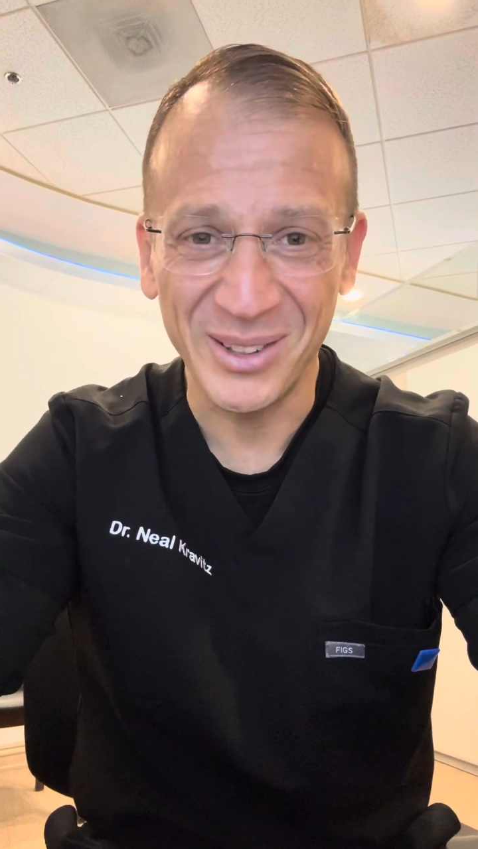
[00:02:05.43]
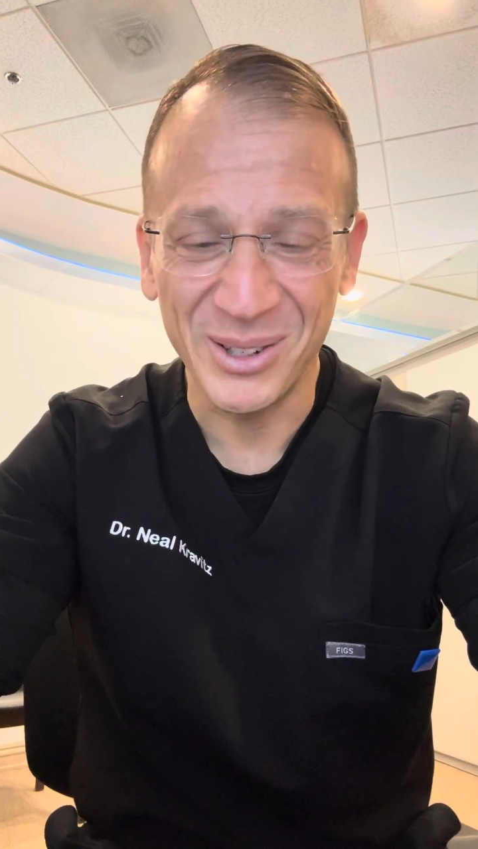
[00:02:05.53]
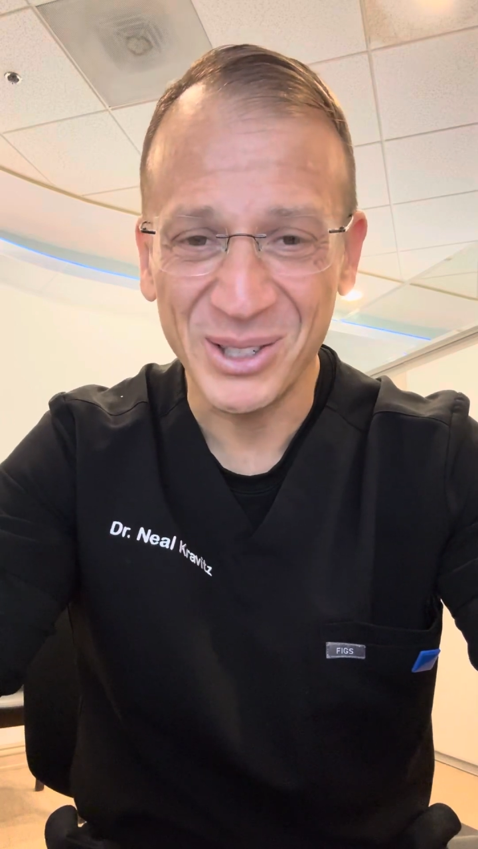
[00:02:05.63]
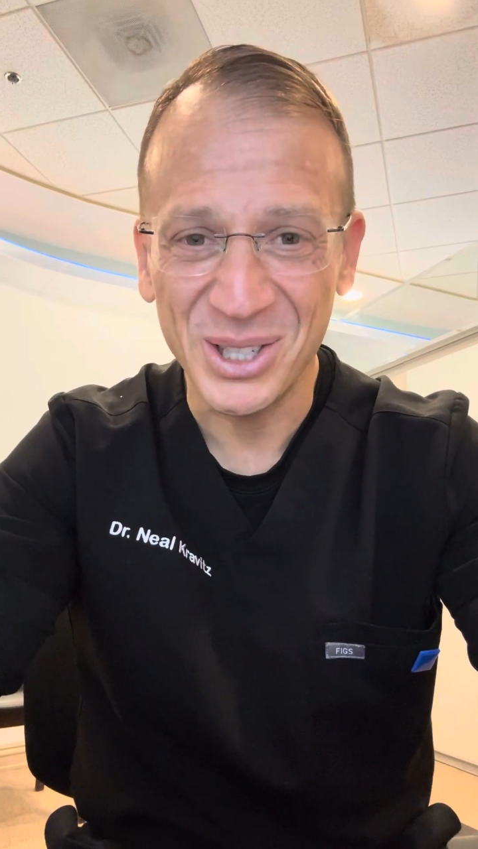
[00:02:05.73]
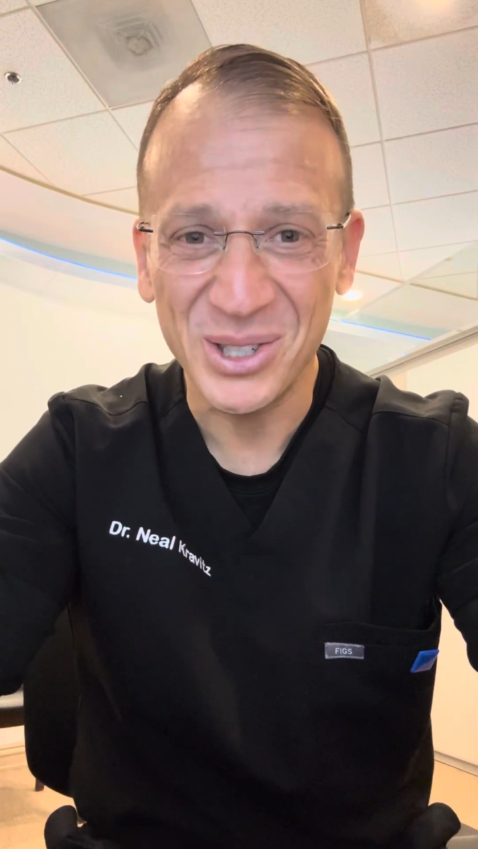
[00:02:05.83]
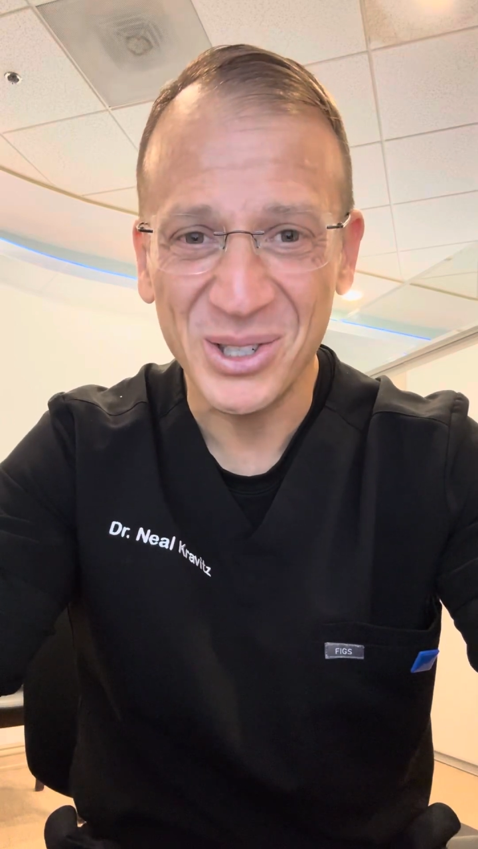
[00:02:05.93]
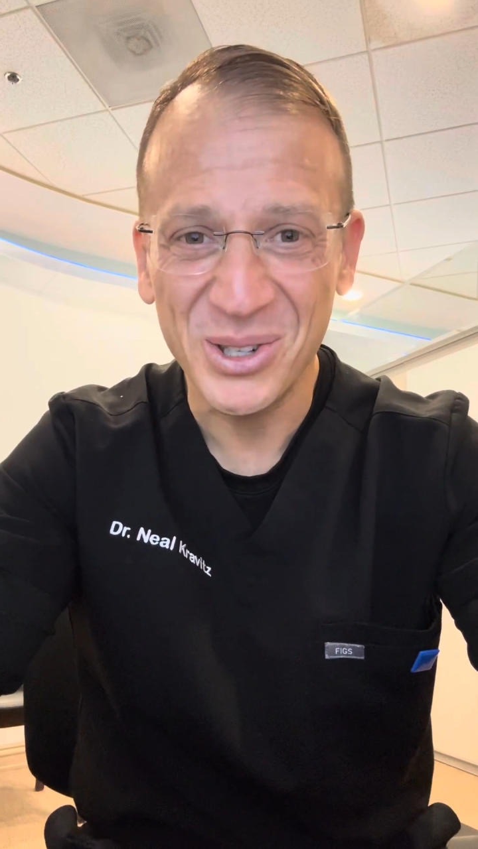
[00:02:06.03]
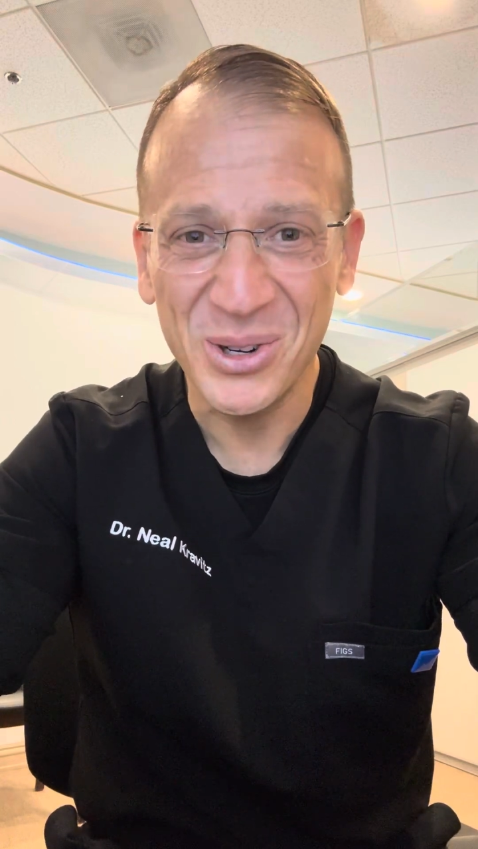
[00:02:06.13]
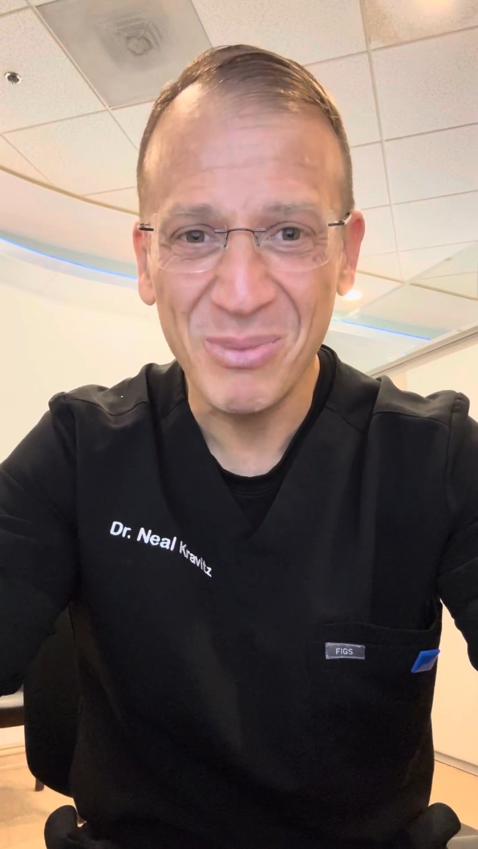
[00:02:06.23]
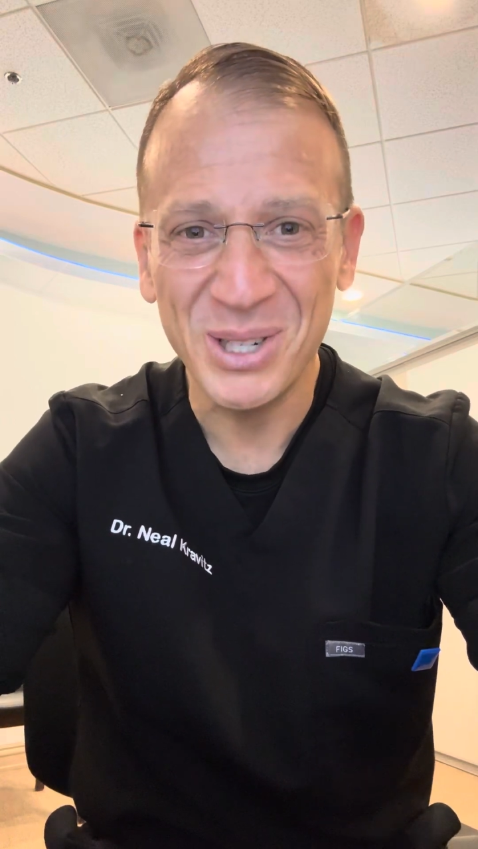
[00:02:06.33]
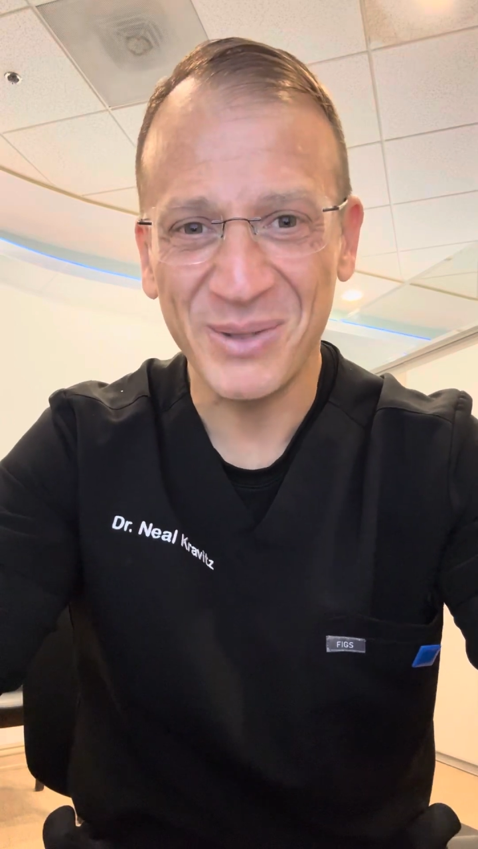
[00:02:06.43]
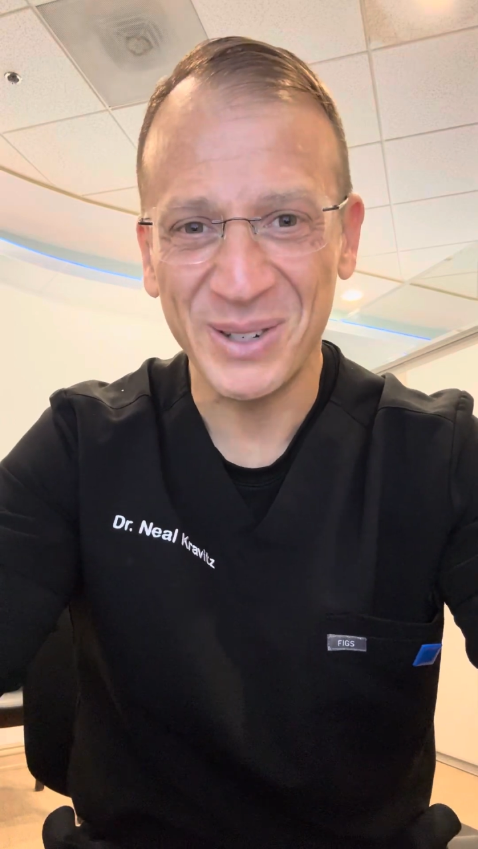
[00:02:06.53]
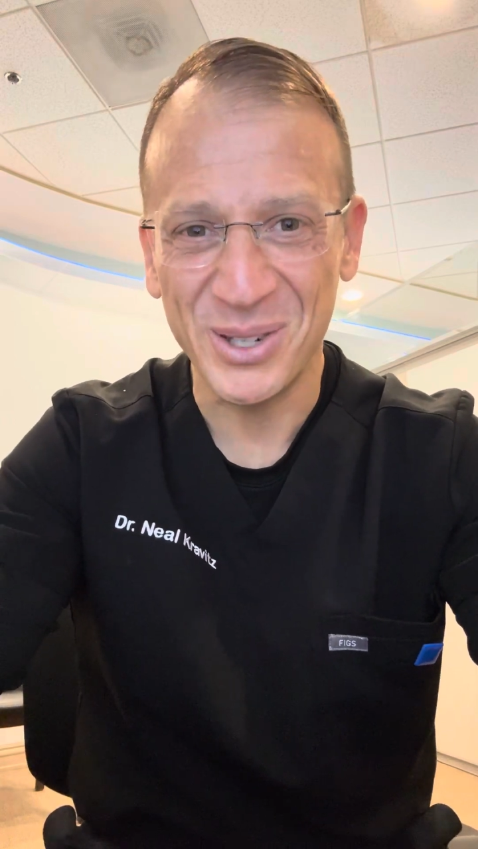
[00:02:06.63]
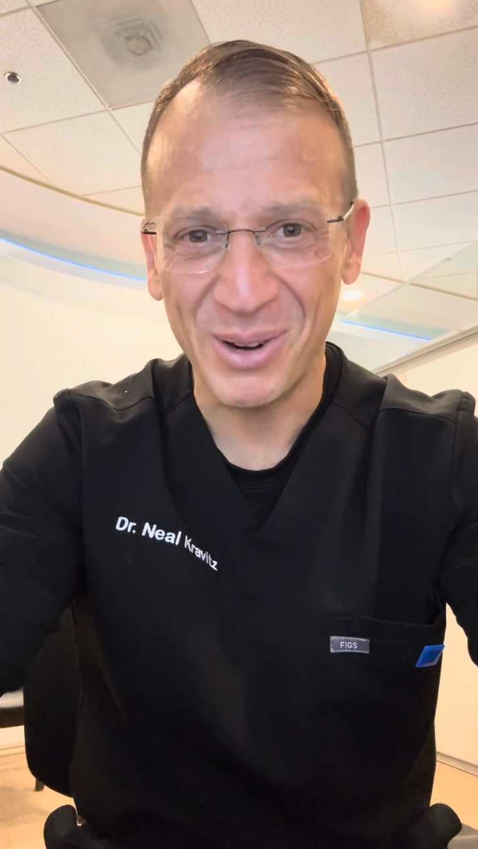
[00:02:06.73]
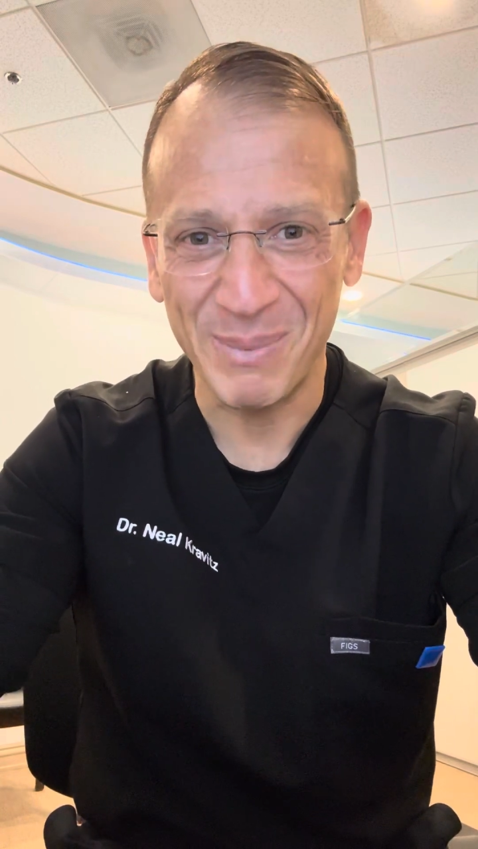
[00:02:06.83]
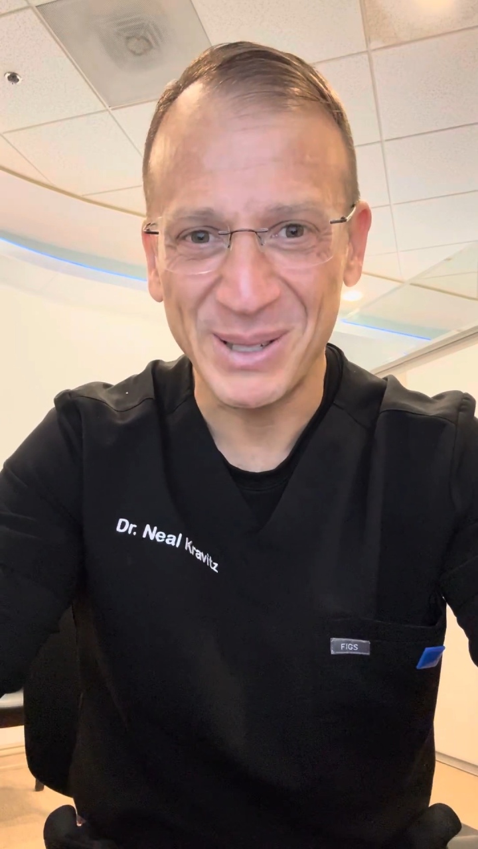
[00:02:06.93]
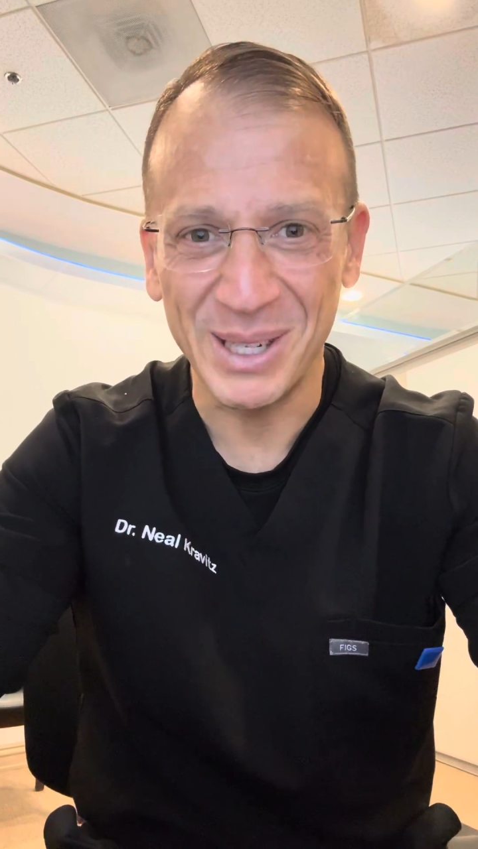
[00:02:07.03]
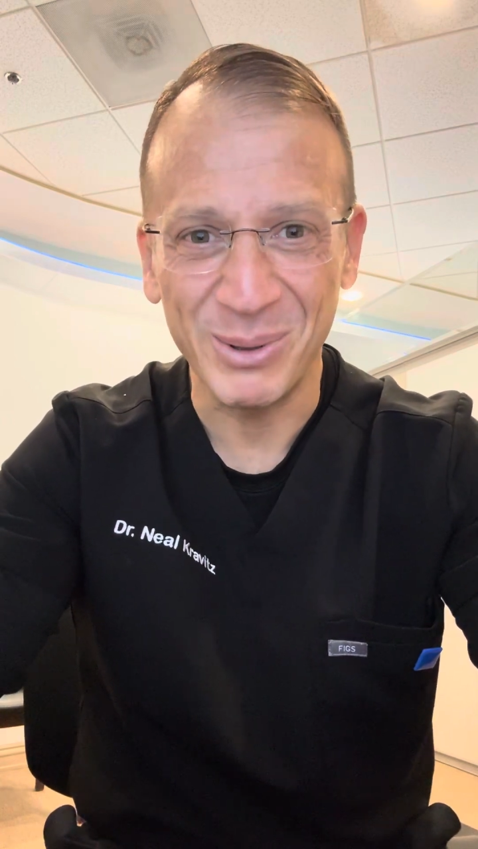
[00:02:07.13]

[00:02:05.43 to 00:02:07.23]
There's just too much of a discrepancy